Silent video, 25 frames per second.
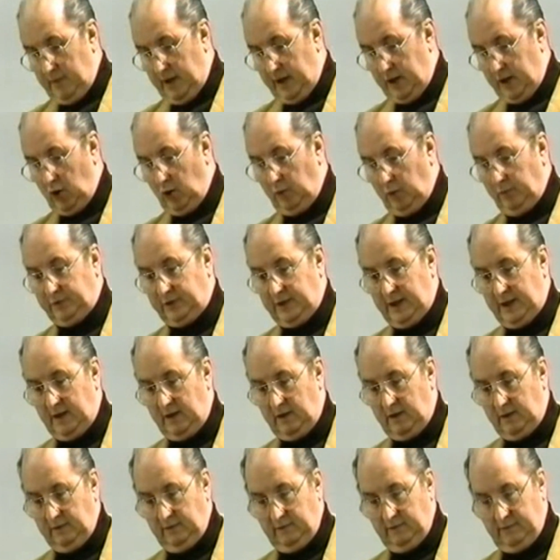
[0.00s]
my
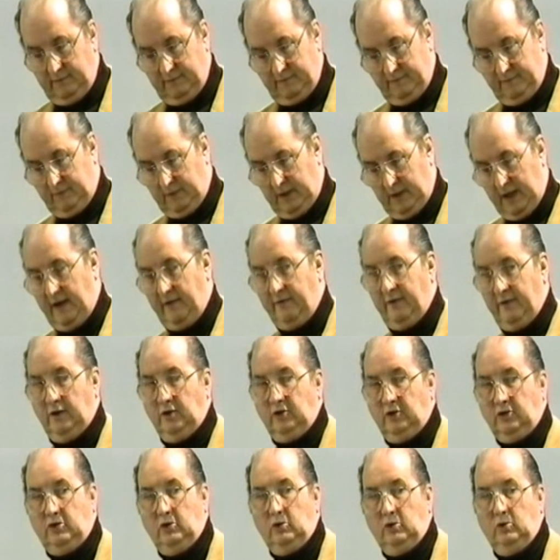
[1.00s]
hometown
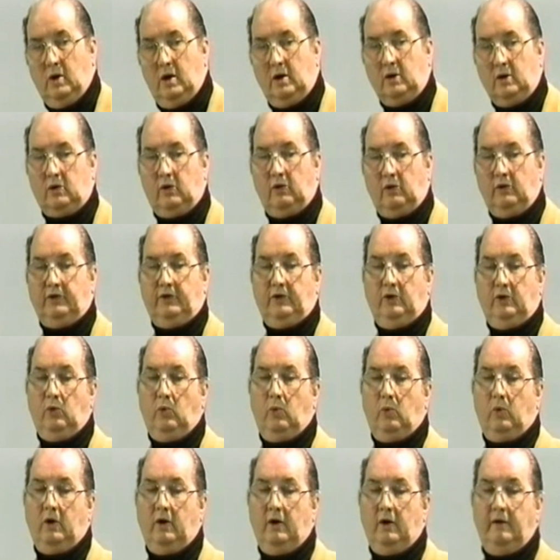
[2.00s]
having two uncles who
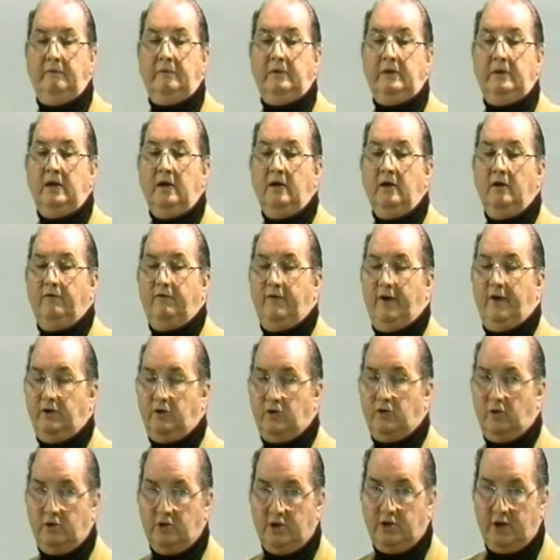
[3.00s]
were
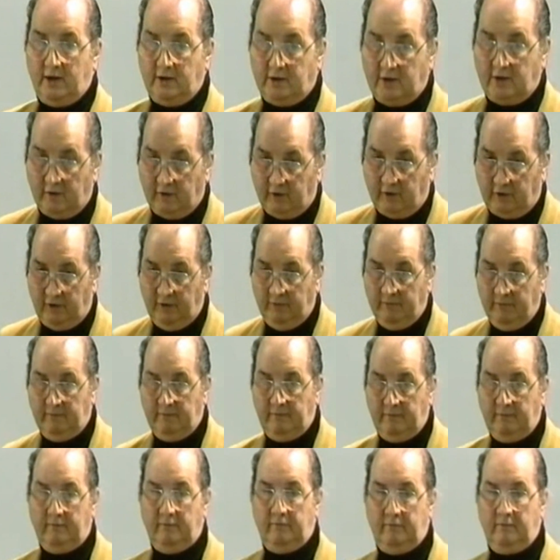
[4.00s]
federal judges.
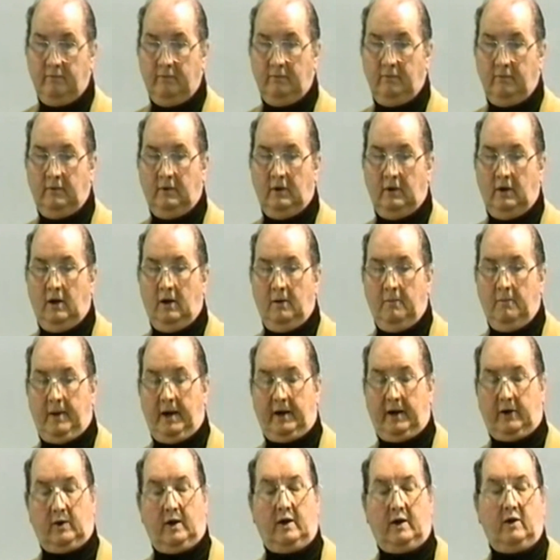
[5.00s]

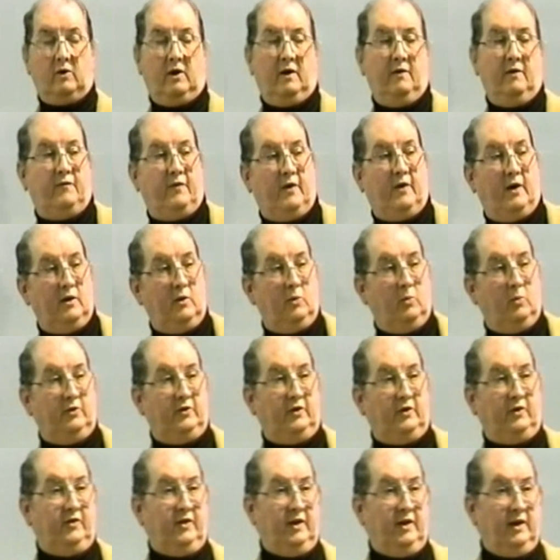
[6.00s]
My great-grandfather
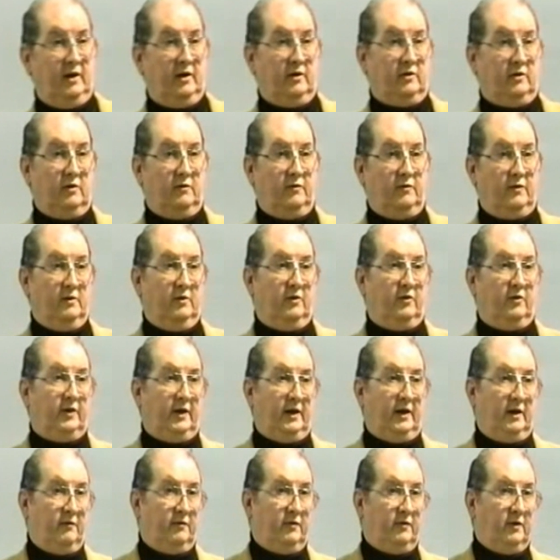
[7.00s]
was a senator from the
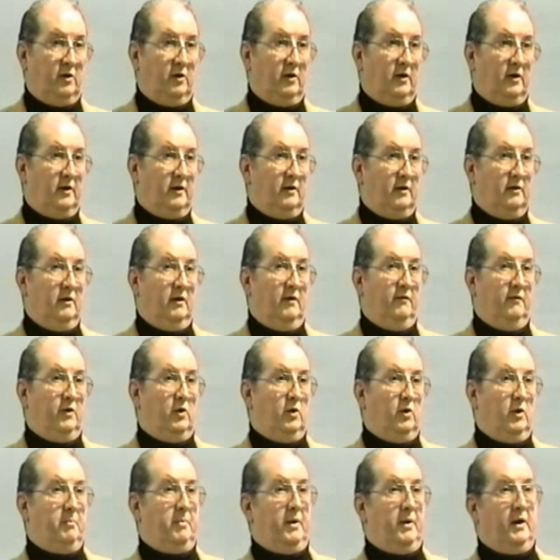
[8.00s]
state of Florida, a
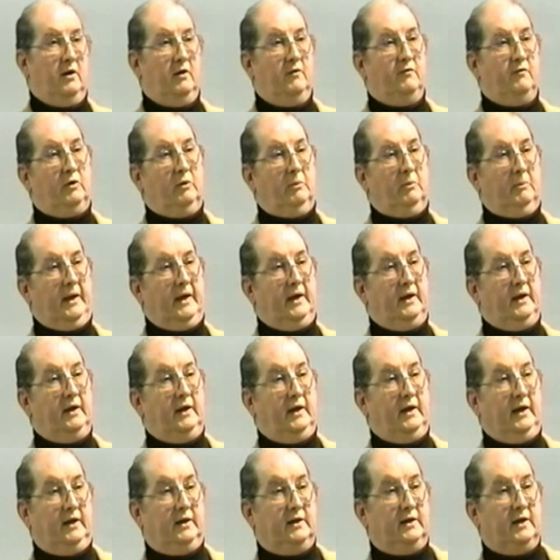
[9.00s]
very powerful
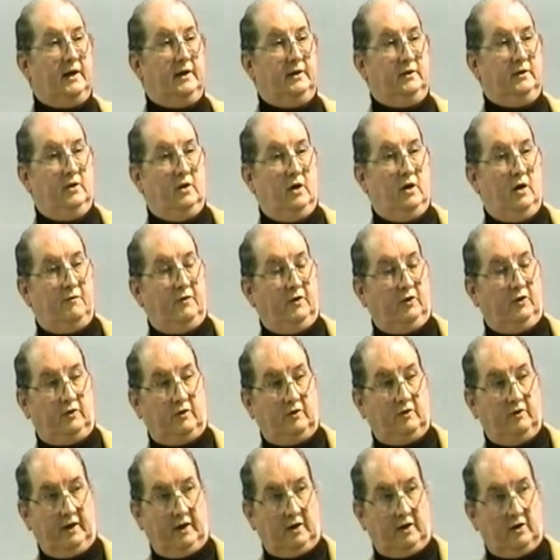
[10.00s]
man, and he died in office
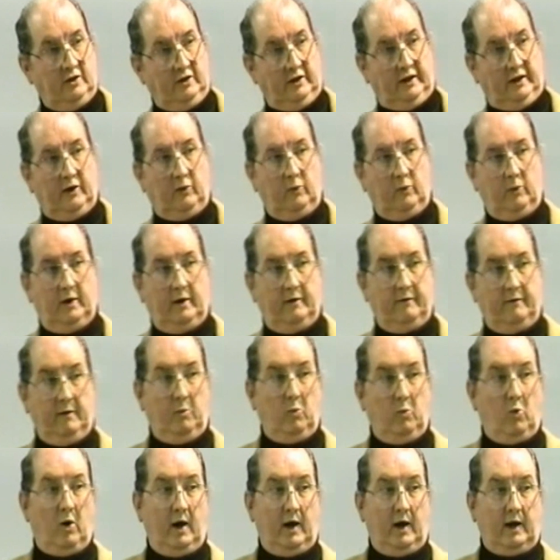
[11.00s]
because they couldn't get rid of
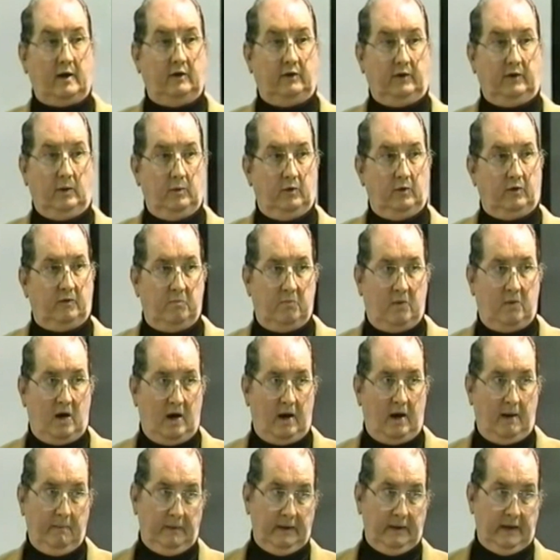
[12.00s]
him. Why? Because he was
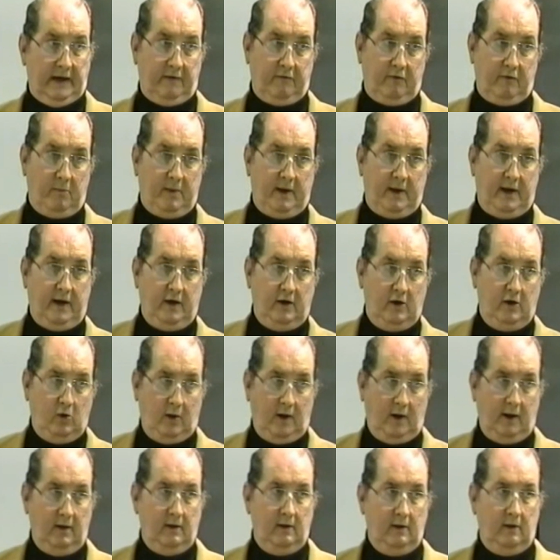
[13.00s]
mob, and everybody
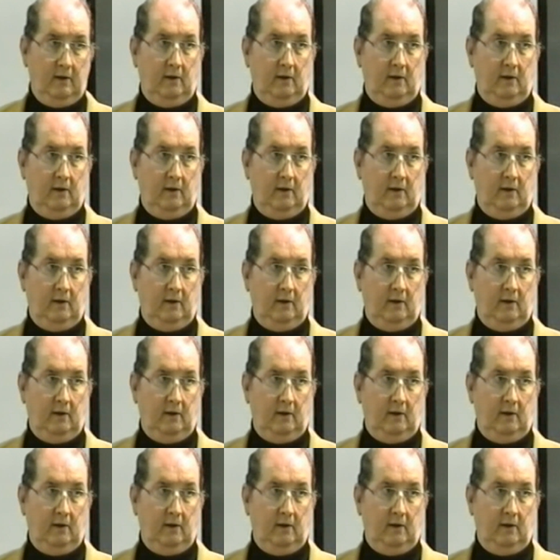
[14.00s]
knew it.